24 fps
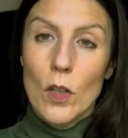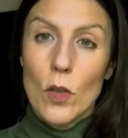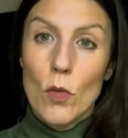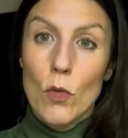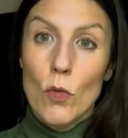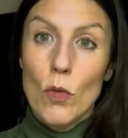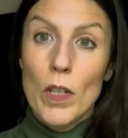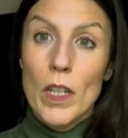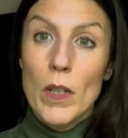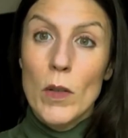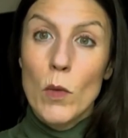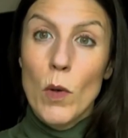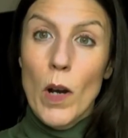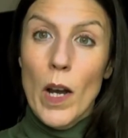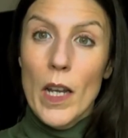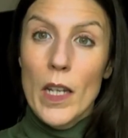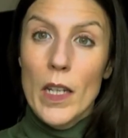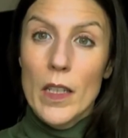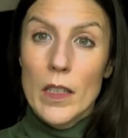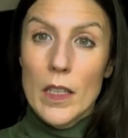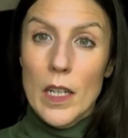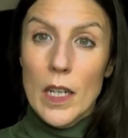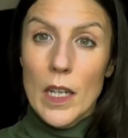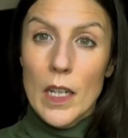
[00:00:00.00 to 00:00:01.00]

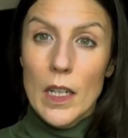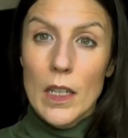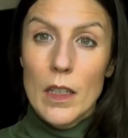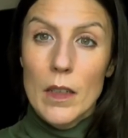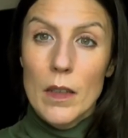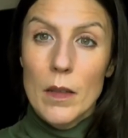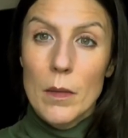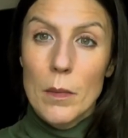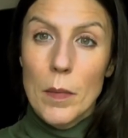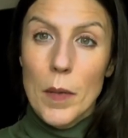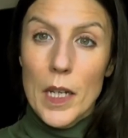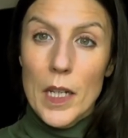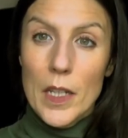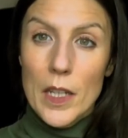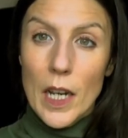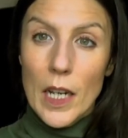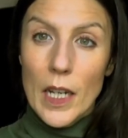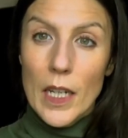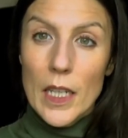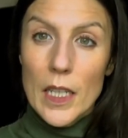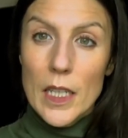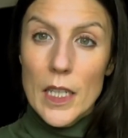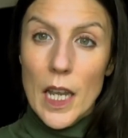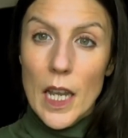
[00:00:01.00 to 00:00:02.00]
Rewilding by
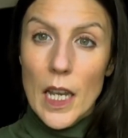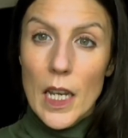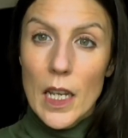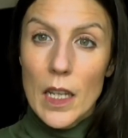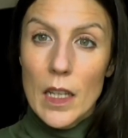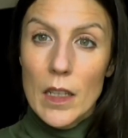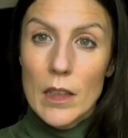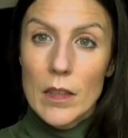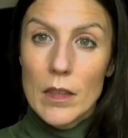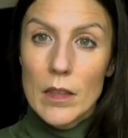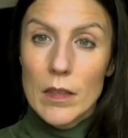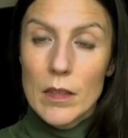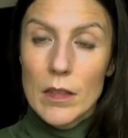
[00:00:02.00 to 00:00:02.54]
Jackie Taylor.